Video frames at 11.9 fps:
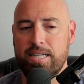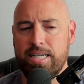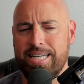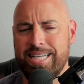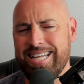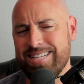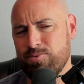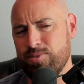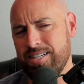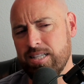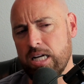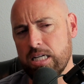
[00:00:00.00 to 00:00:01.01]
And that's when
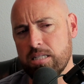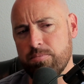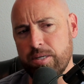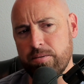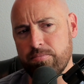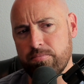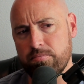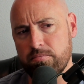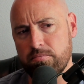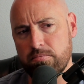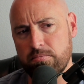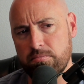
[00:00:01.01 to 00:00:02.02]
you lost me.
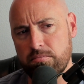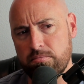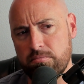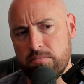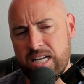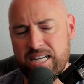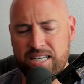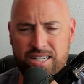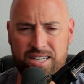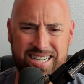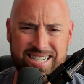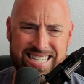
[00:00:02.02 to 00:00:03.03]
You
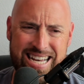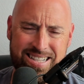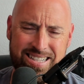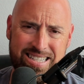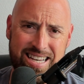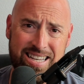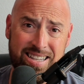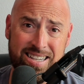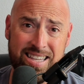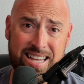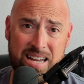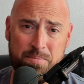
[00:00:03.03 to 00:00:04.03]
didn't exactly say it like
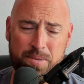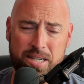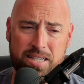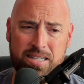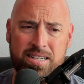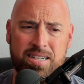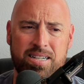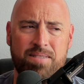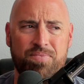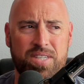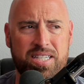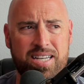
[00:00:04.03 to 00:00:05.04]
that, but
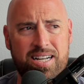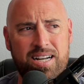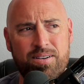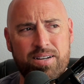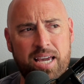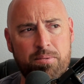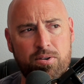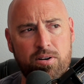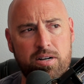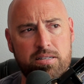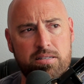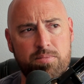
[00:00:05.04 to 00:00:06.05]
it's kind of how it came
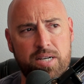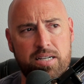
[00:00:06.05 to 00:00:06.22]
across to me.